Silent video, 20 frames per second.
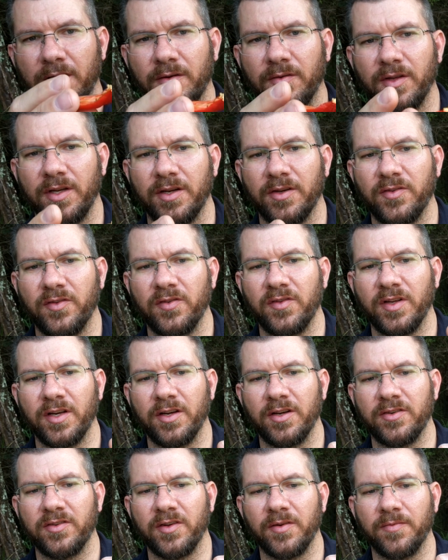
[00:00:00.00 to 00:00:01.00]
Everything else is
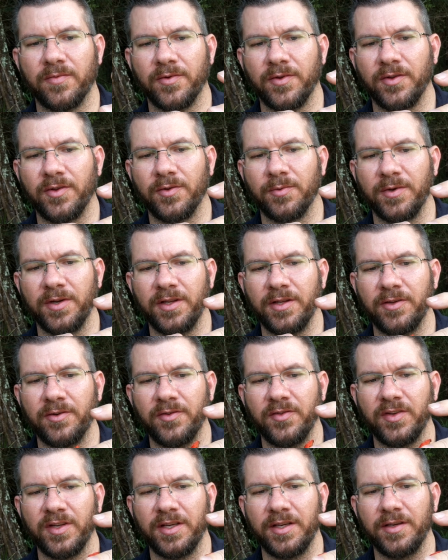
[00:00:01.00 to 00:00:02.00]
there except for the 3
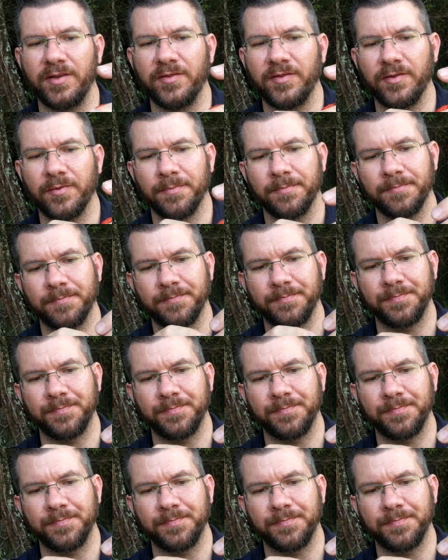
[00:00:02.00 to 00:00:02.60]
little seeds.